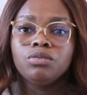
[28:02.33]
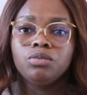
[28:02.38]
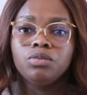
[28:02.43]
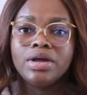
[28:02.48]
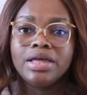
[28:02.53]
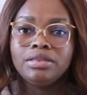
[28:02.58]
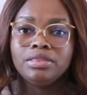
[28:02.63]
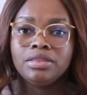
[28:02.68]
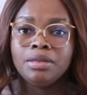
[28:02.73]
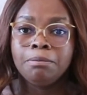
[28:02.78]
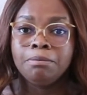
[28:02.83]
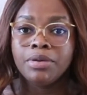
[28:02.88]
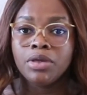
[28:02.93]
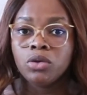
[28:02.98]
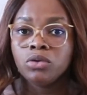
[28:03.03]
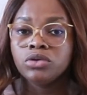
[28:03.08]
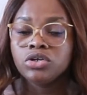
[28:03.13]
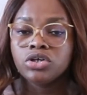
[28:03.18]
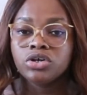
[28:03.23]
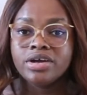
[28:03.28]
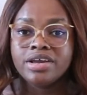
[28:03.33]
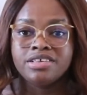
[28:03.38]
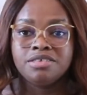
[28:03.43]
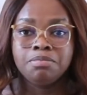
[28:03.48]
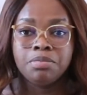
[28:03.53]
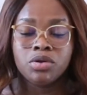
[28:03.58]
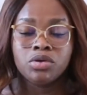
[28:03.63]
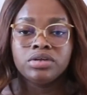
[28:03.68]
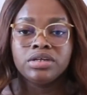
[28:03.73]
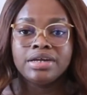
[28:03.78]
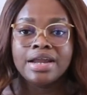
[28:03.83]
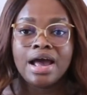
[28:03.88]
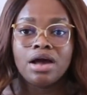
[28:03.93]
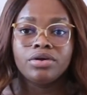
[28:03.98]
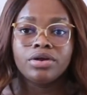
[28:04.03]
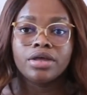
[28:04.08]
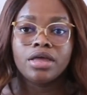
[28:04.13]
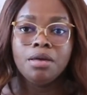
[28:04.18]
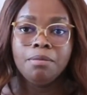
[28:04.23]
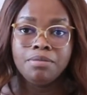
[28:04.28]
when the builder is building
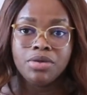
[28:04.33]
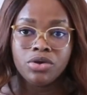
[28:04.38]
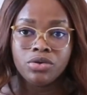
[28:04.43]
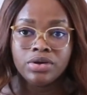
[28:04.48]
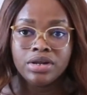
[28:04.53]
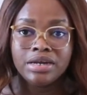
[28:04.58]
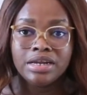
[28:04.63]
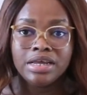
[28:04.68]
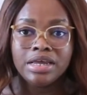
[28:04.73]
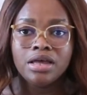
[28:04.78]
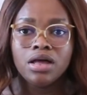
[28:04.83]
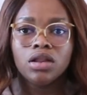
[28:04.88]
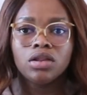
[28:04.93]
out a community,